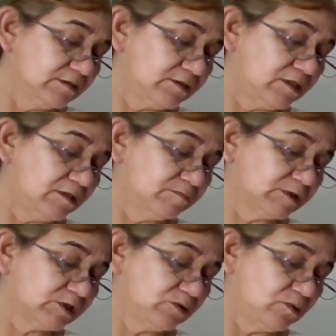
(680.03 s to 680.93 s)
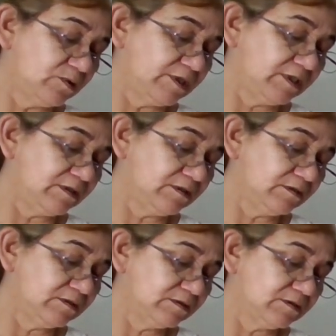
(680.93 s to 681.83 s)
Tom's Toy in
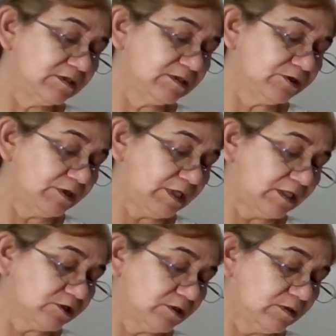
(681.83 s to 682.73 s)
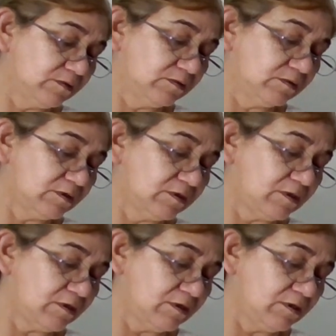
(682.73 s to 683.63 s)
International, Hong
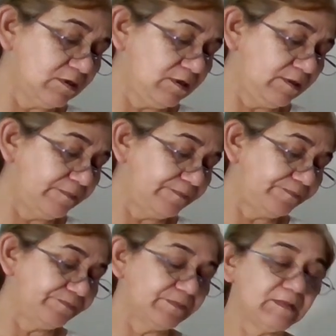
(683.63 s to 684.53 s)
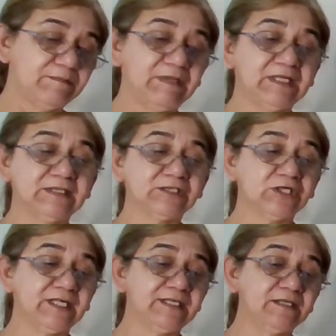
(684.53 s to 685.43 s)
Kong. Made in
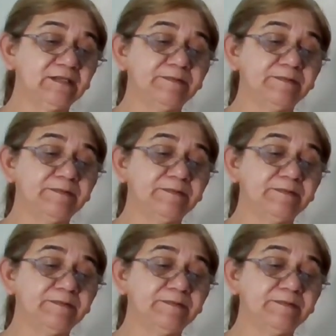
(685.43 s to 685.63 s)
China.